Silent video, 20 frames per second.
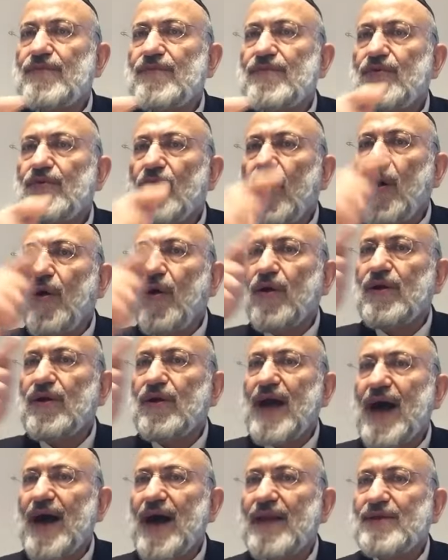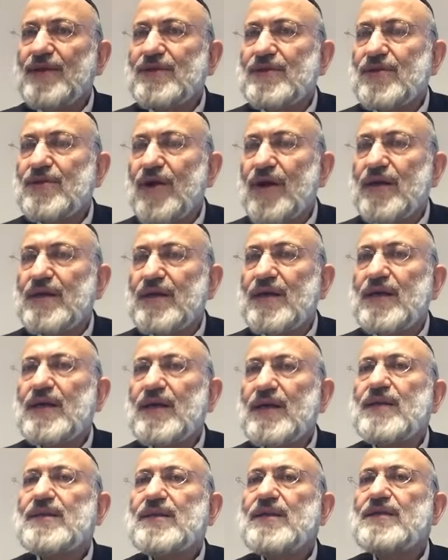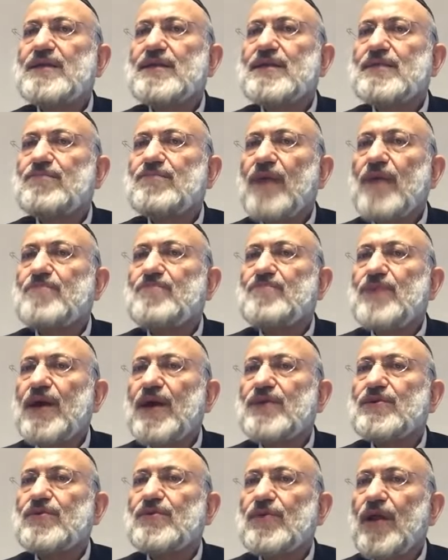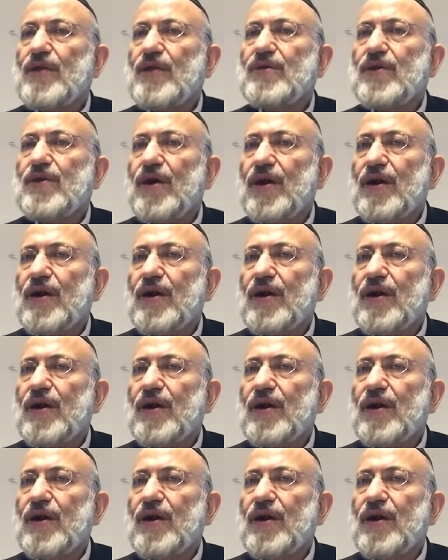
for all the Kahal Israel. This is my personal.